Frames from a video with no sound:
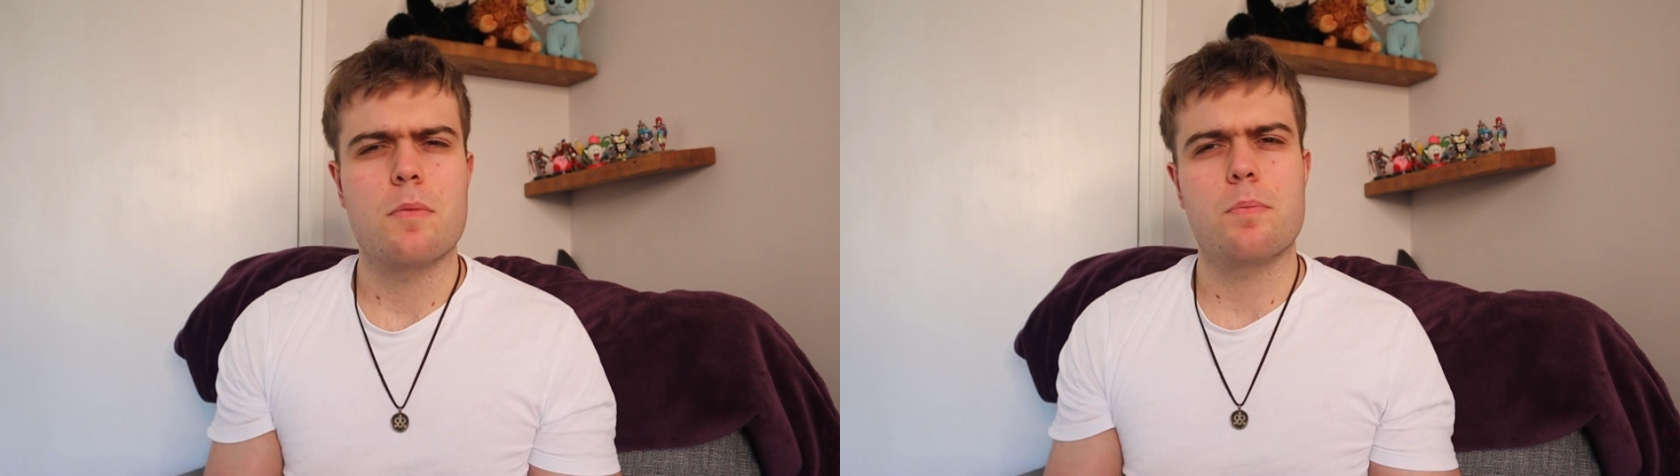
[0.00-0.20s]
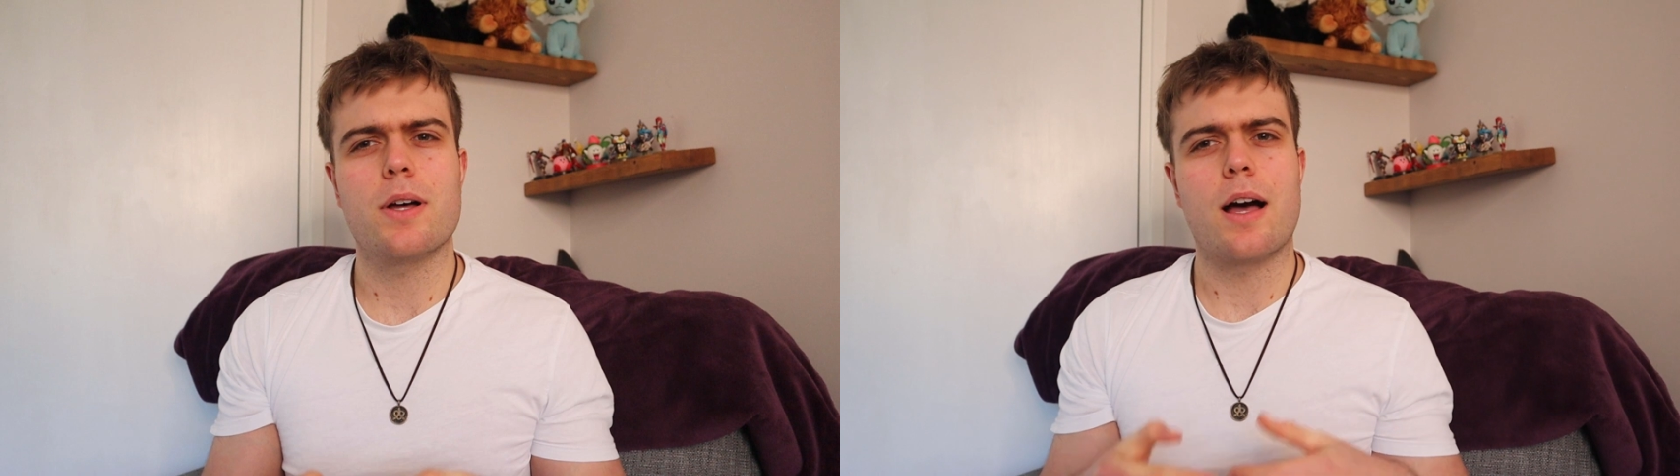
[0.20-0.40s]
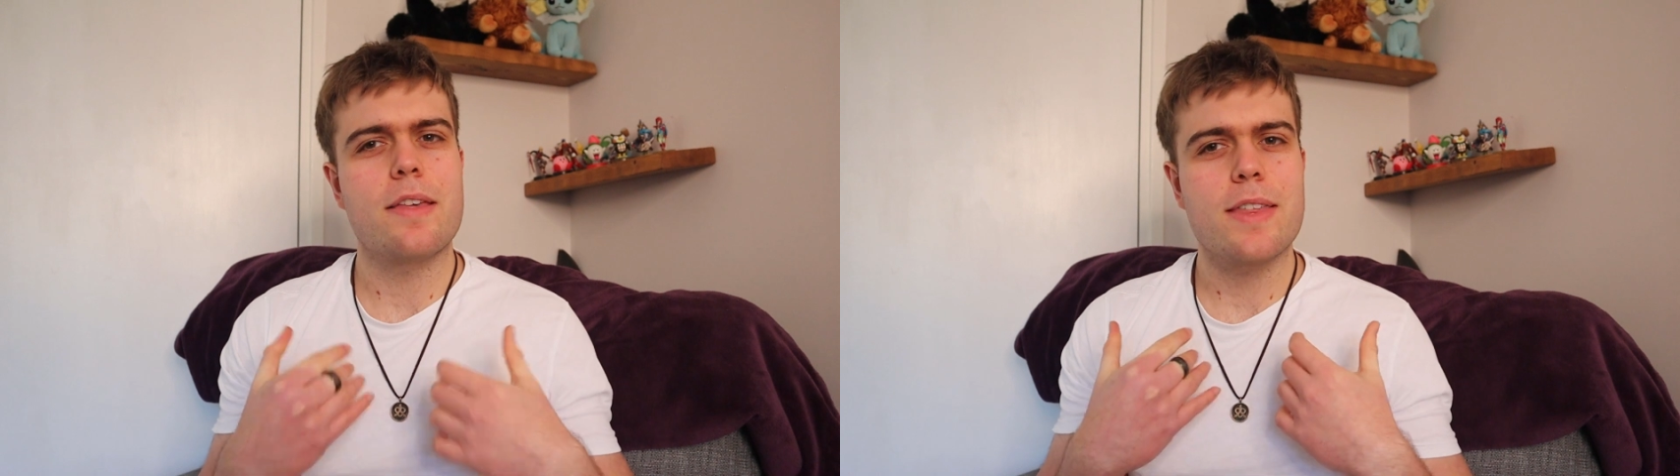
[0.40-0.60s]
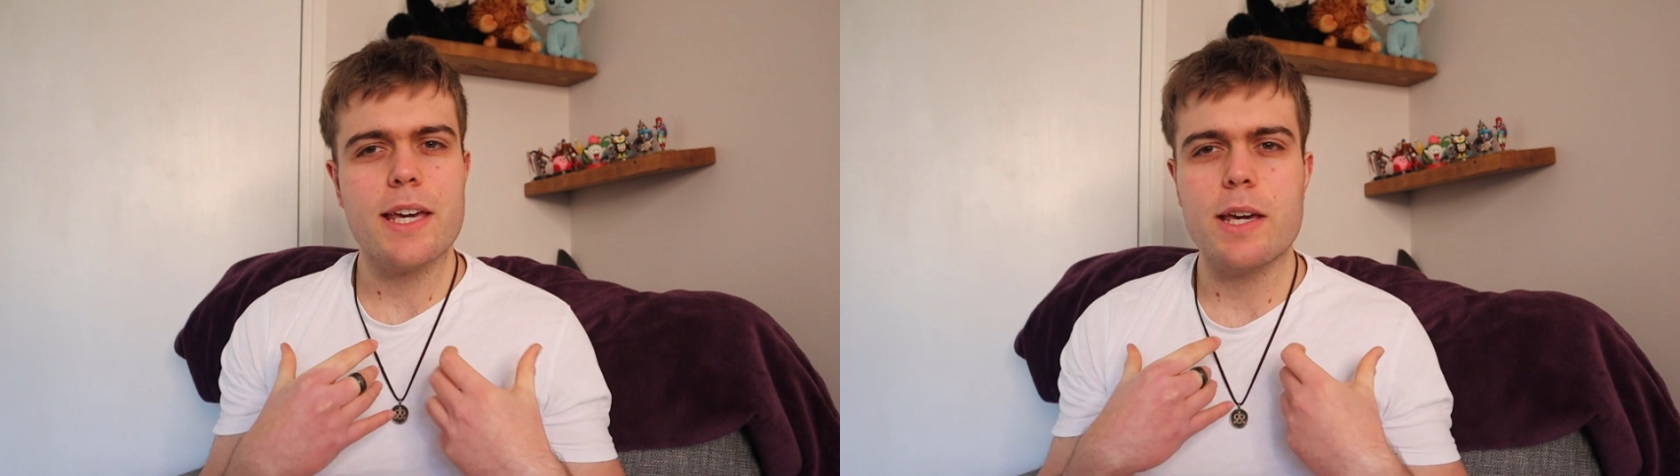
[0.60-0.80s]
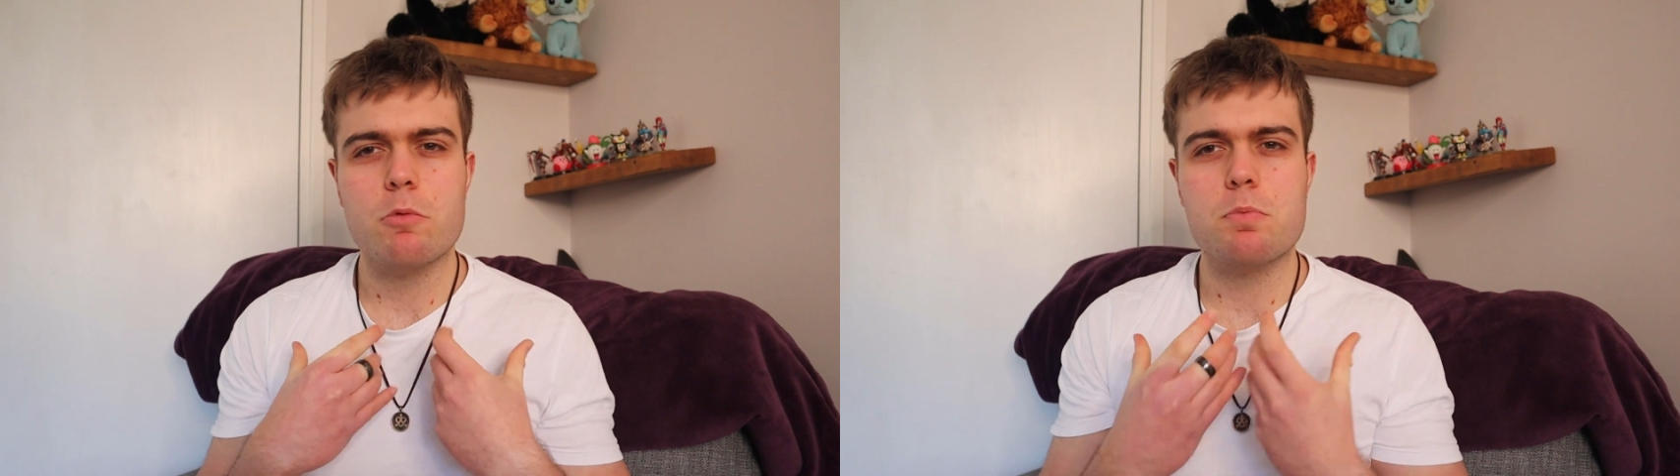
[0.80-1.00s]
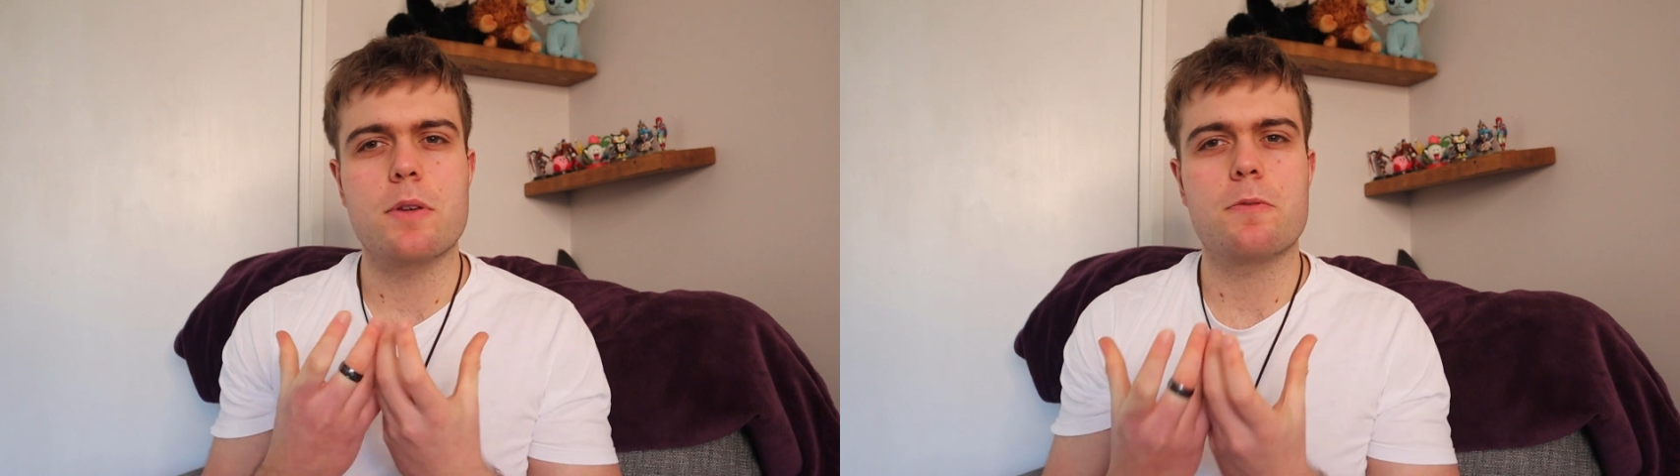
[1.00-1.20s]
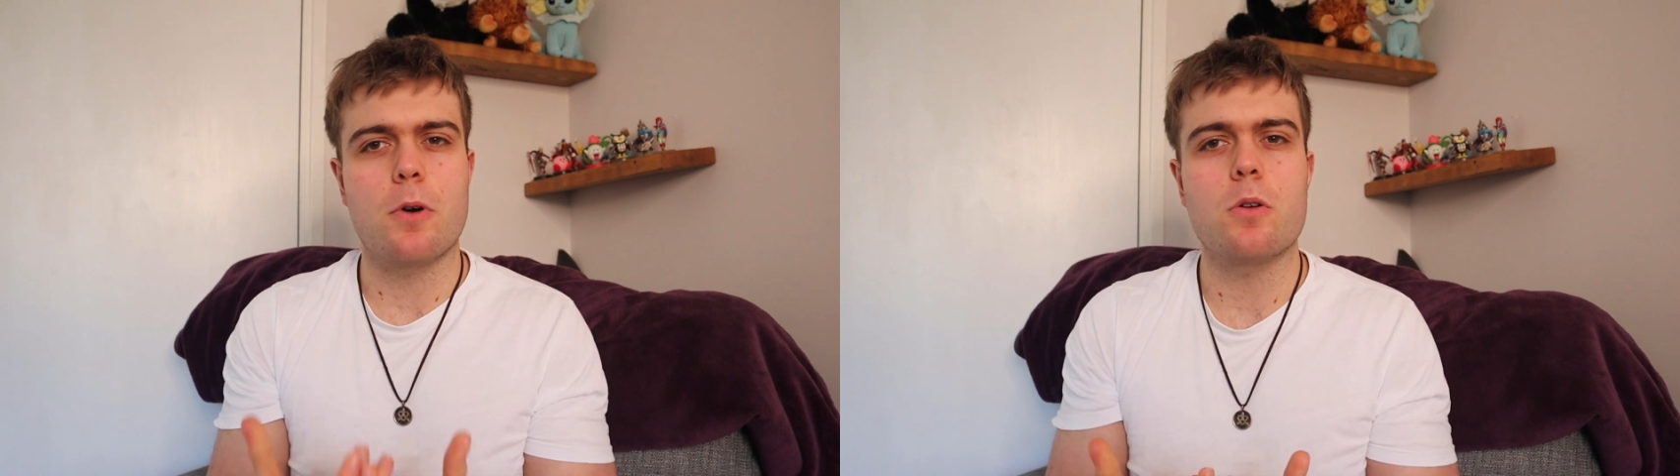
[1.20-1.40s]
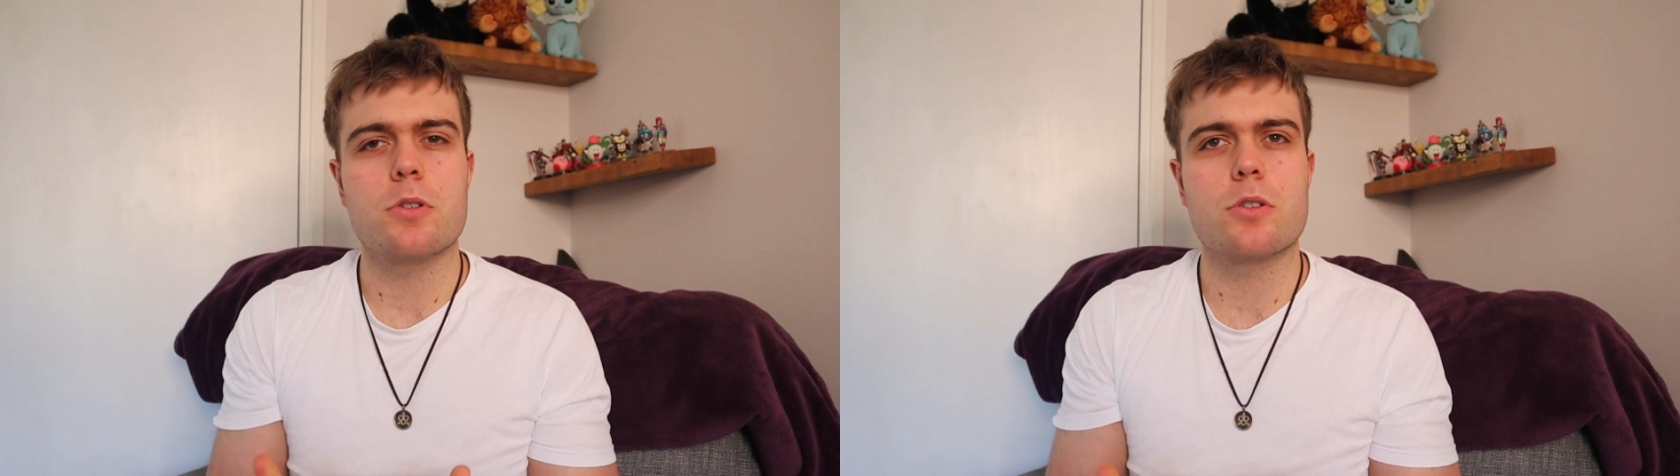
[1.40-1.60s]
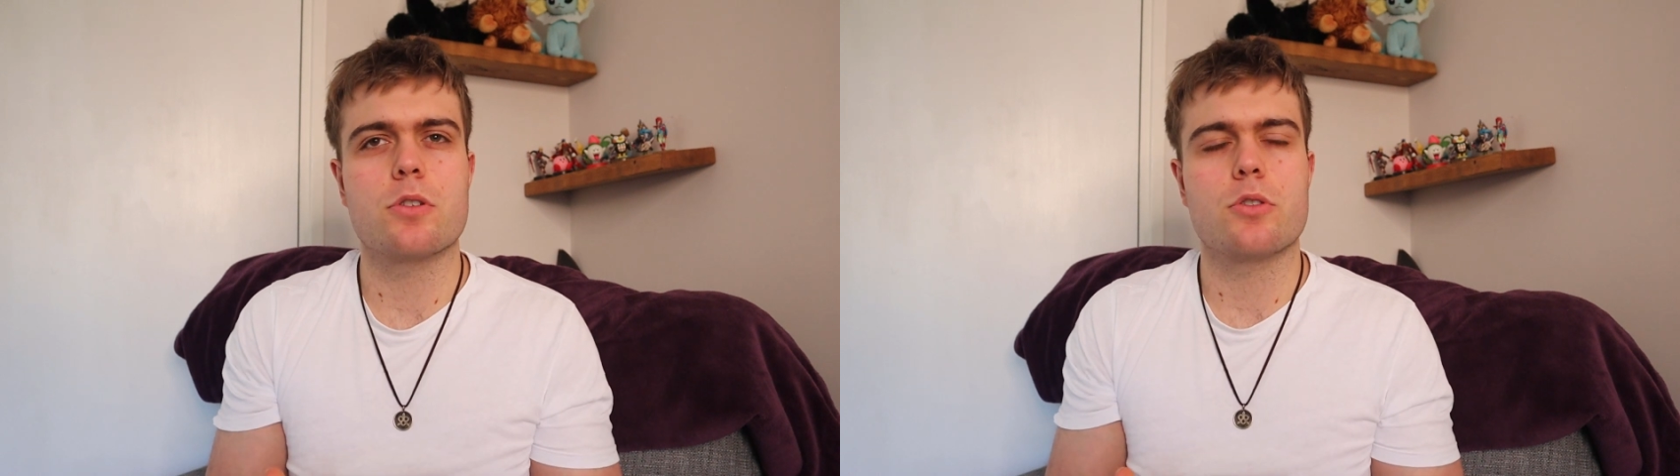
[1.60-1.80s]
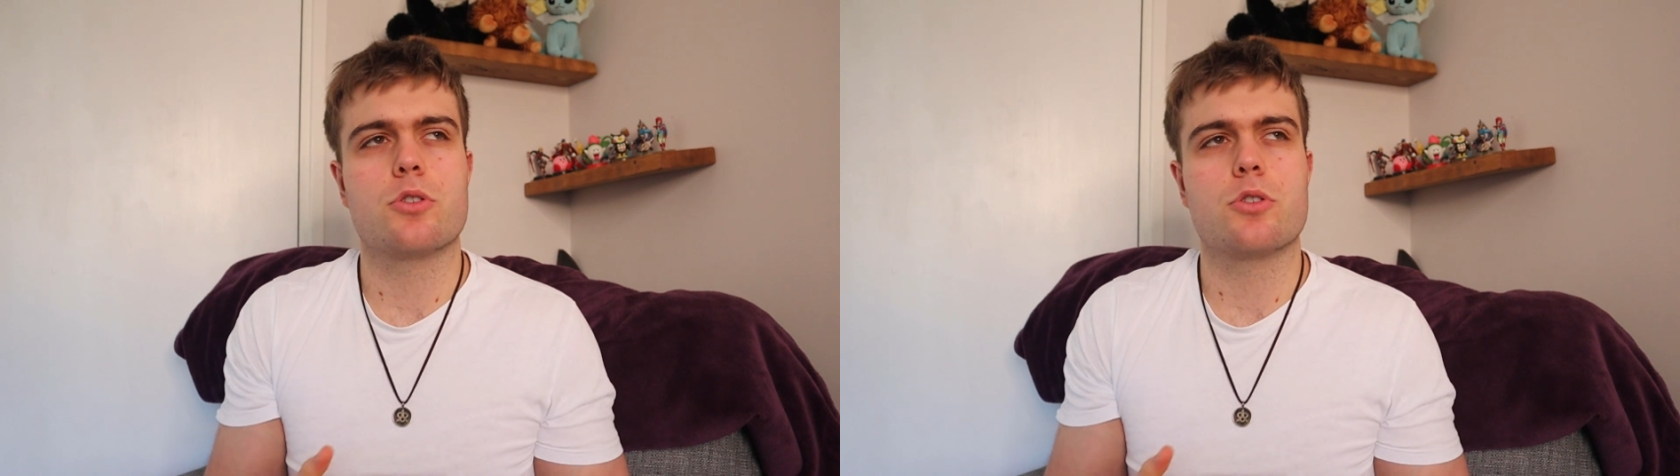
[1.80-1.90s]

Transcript: but I think it would be false